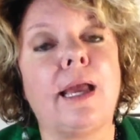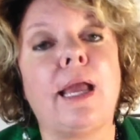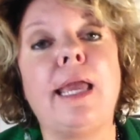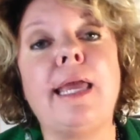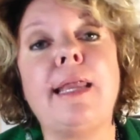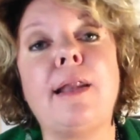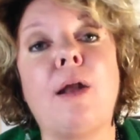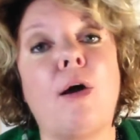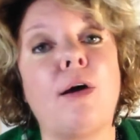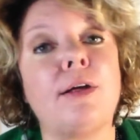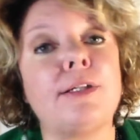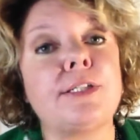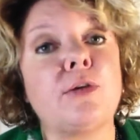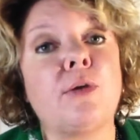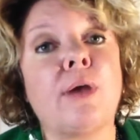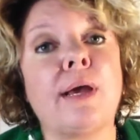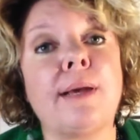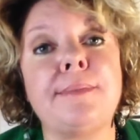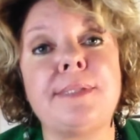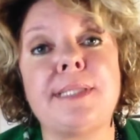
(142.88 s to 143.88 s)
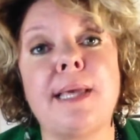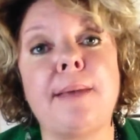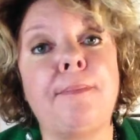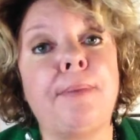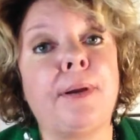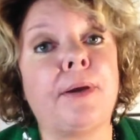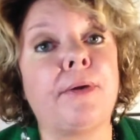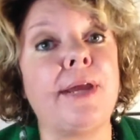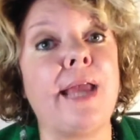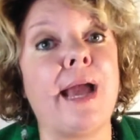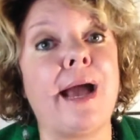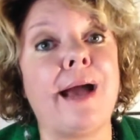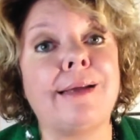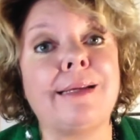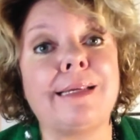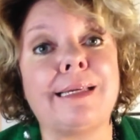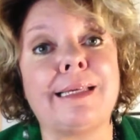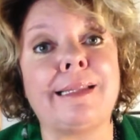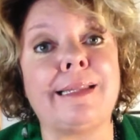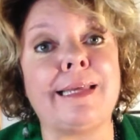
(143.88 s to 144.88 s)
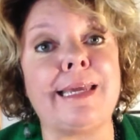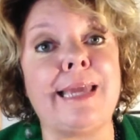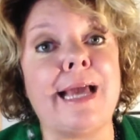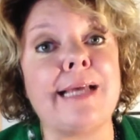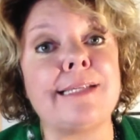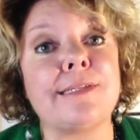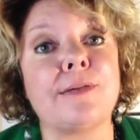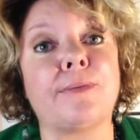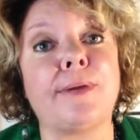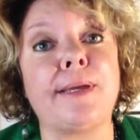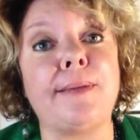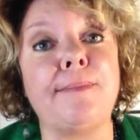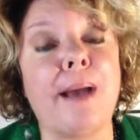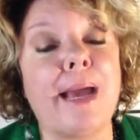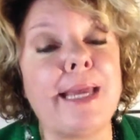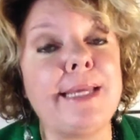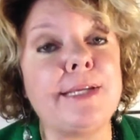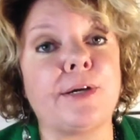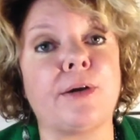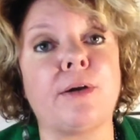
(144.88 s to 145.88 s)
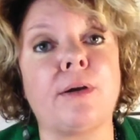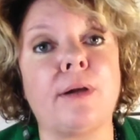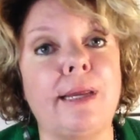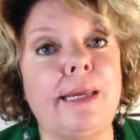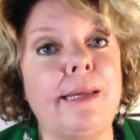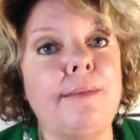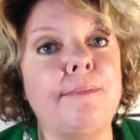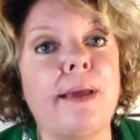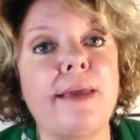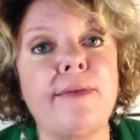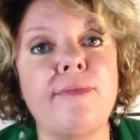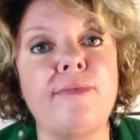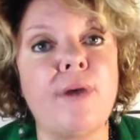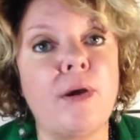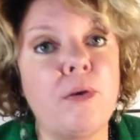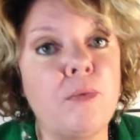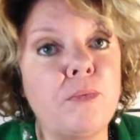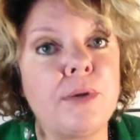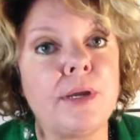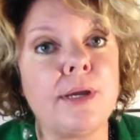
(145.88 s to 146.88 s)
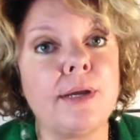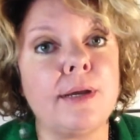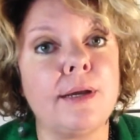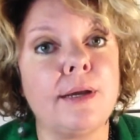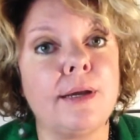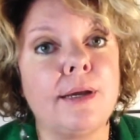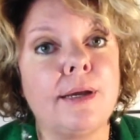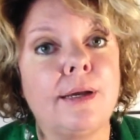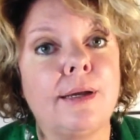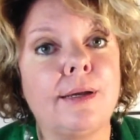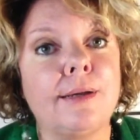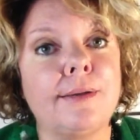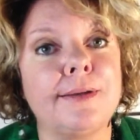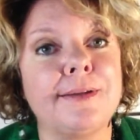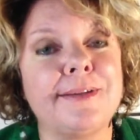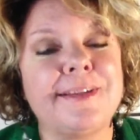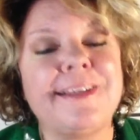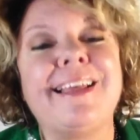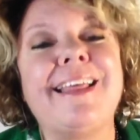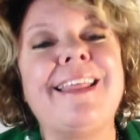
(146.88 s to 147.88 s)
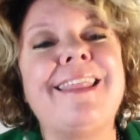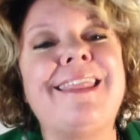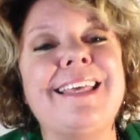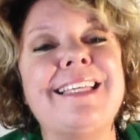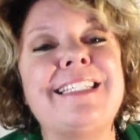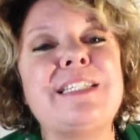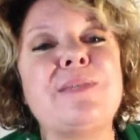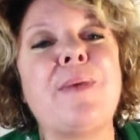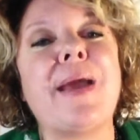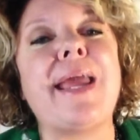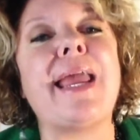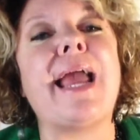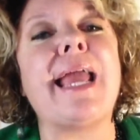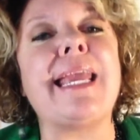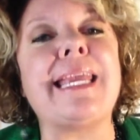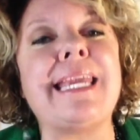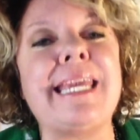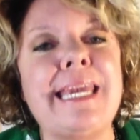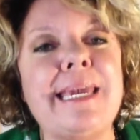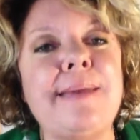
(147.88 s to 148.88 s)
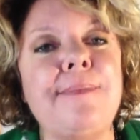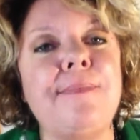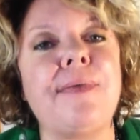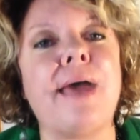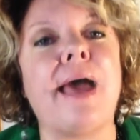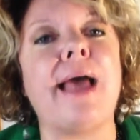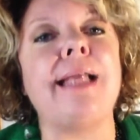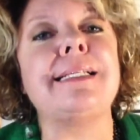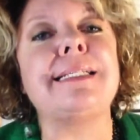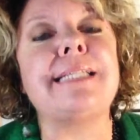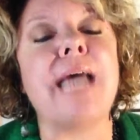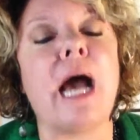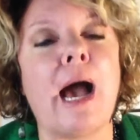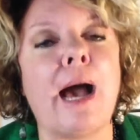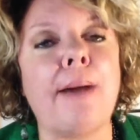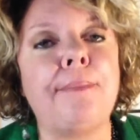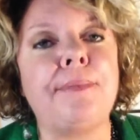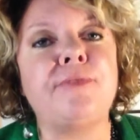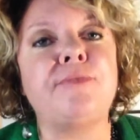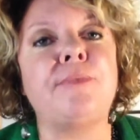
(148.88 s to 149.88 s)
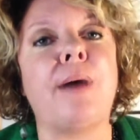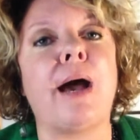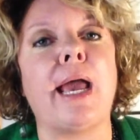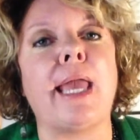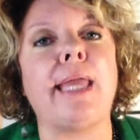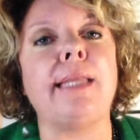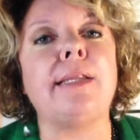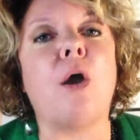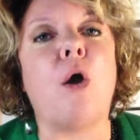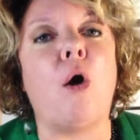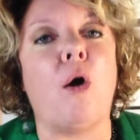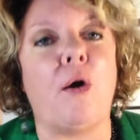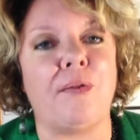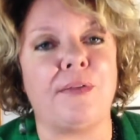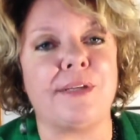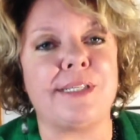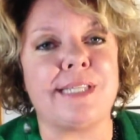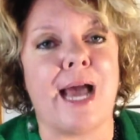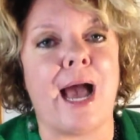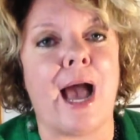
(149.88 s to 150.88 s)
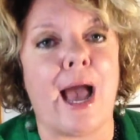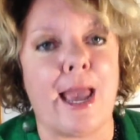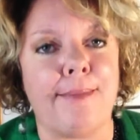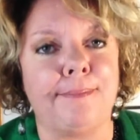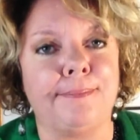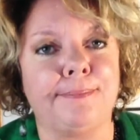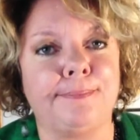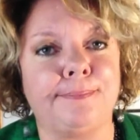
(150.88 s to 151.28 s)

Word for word: It also comes up periodically as a reminder in my phone. This way I keep that top of mind all the time.